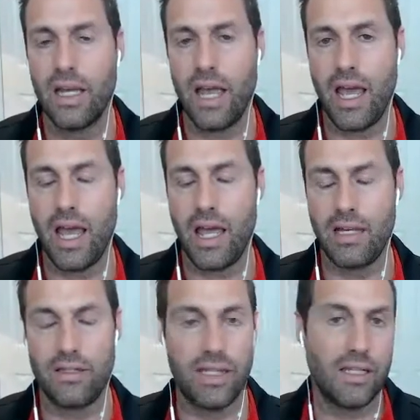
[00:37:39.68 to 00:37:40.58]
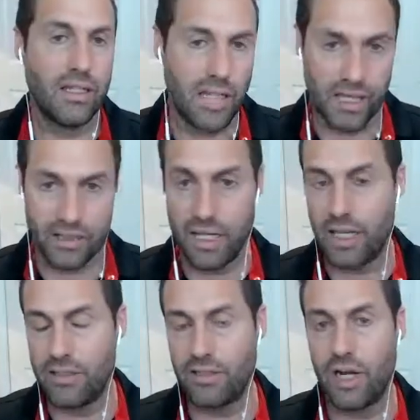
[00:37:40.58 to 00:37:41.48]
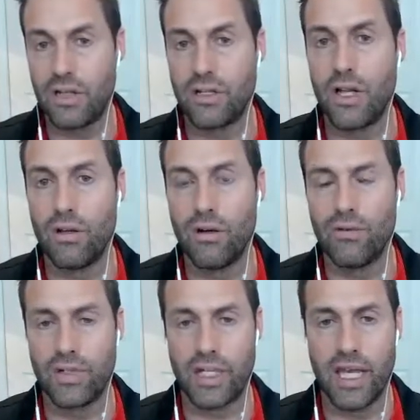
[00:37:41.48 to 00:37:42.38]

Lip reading: and then the next day it starts all over again.